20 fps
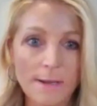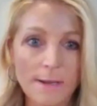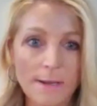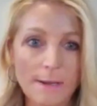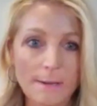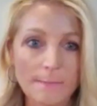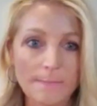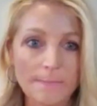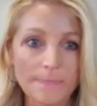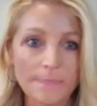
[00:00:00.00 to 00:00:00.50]

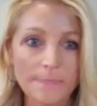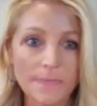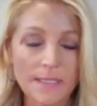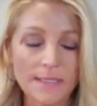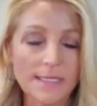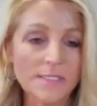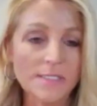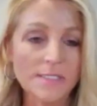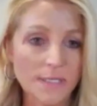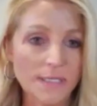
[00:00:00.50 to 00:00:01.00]
And
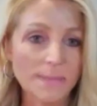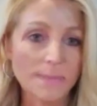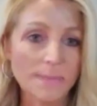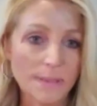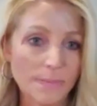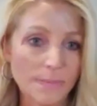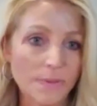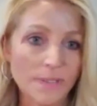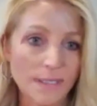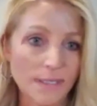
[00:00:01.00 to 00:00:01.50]
that's why
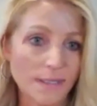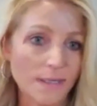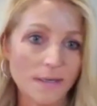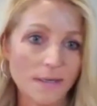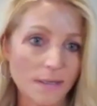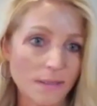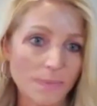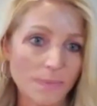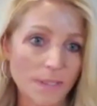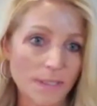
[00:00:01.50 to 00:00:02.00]
people get caught
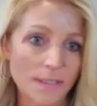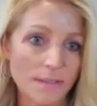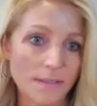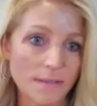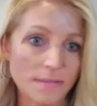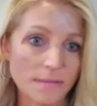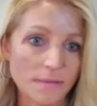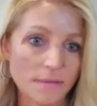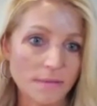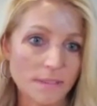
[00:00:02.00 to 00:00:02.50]
up in it,
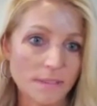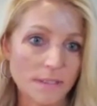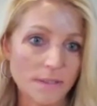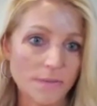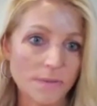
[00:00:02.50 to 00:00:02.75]
the